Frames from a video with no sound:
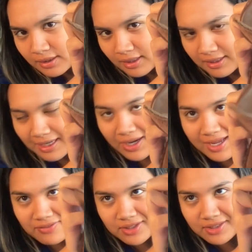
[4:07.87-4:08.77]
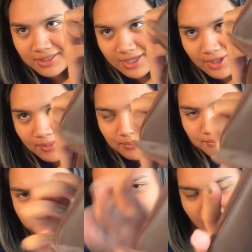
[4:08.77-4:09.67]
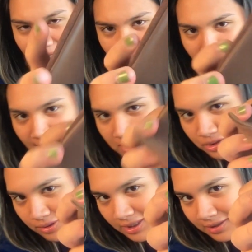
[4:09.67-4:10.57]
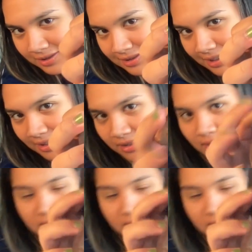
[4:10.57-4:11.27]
Now I have to look that up. It literally looks like